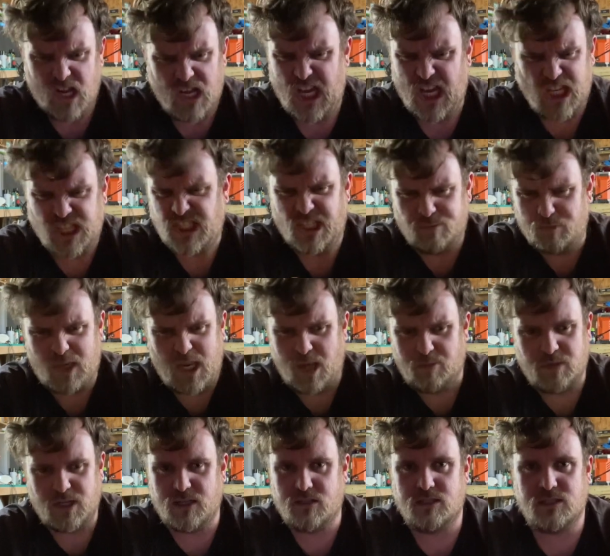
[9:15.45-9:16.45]

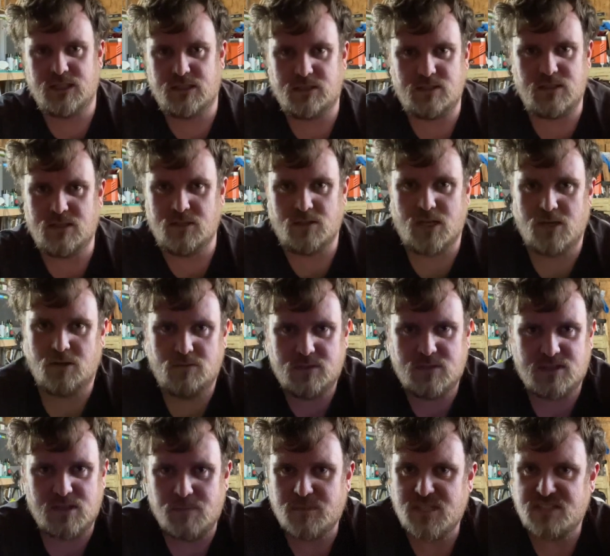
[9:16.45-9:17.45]
You know,
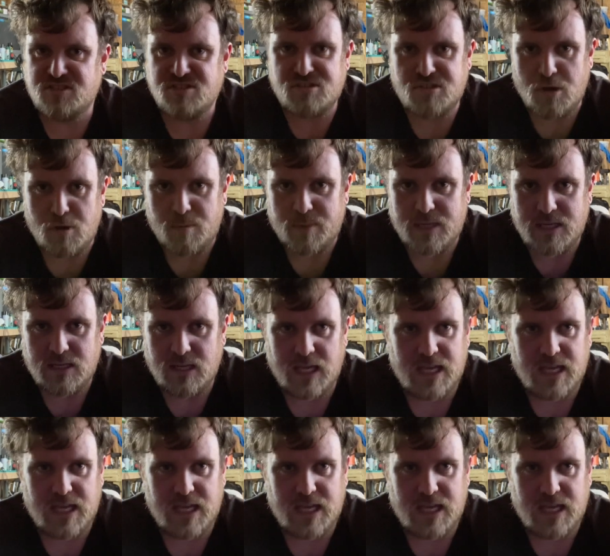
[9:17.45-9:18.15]
something stupid.